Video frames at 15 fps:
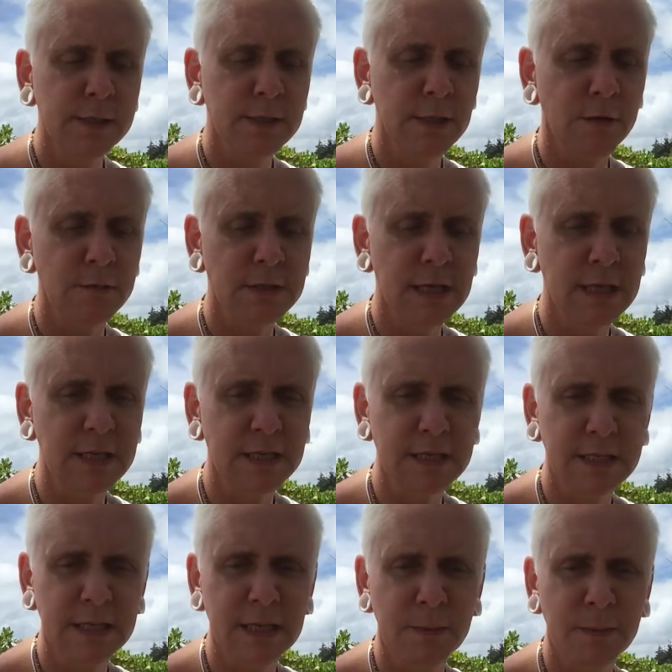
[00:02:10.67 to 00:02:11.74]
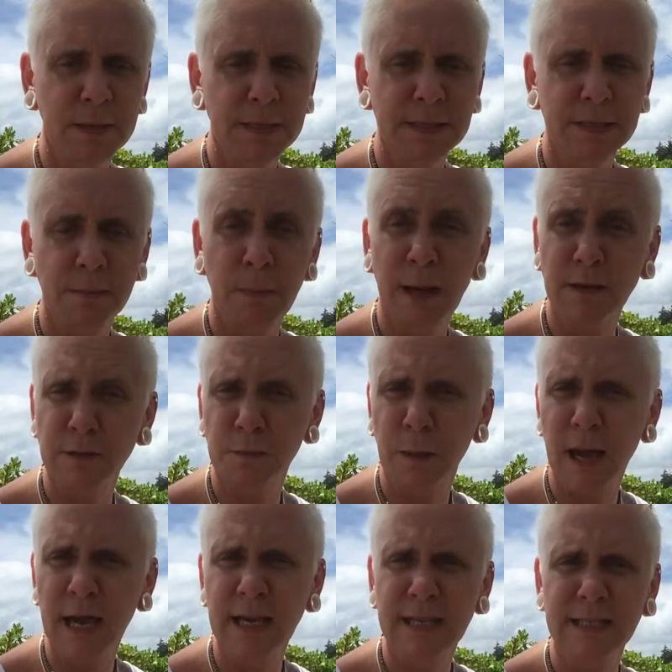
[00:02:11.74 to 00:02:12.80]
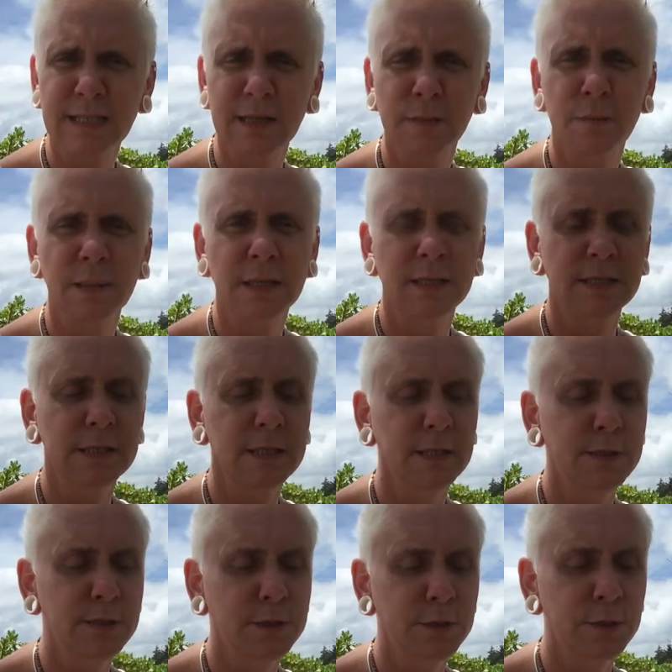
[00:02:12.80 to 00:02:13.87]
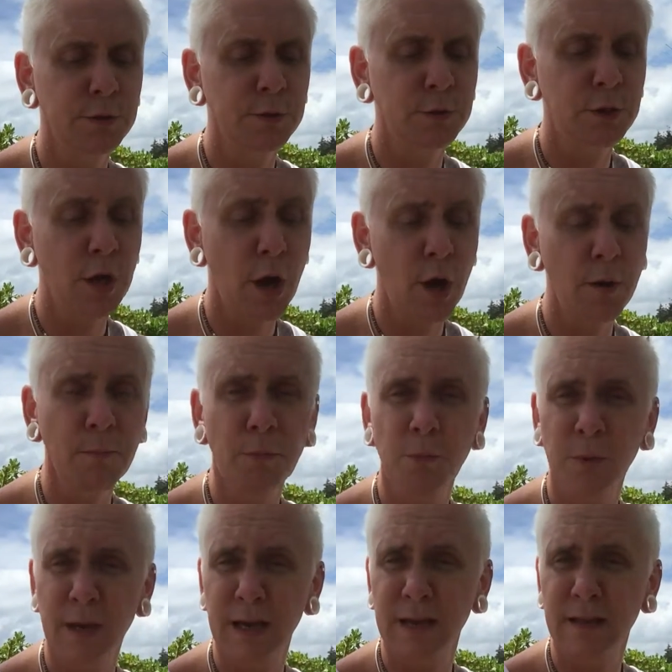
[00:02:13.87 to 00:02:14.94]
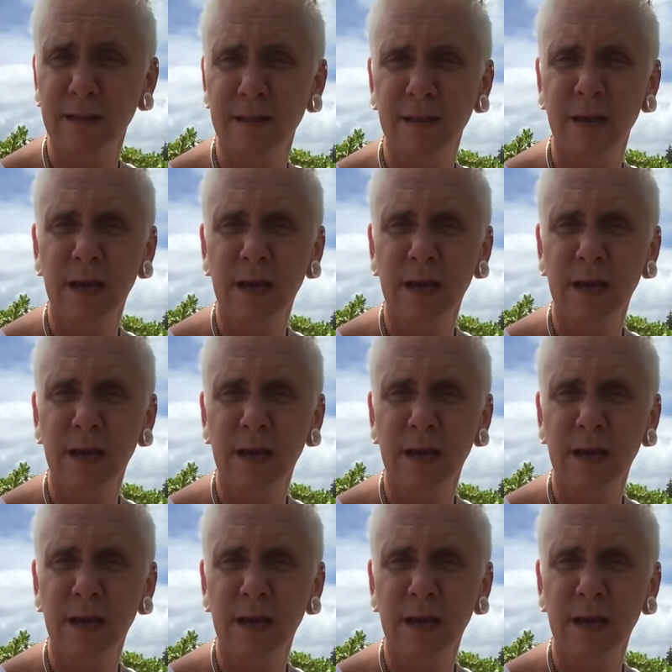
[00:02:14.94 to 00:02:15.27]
So resilience is the ability to bounce back, it's the ability to cope with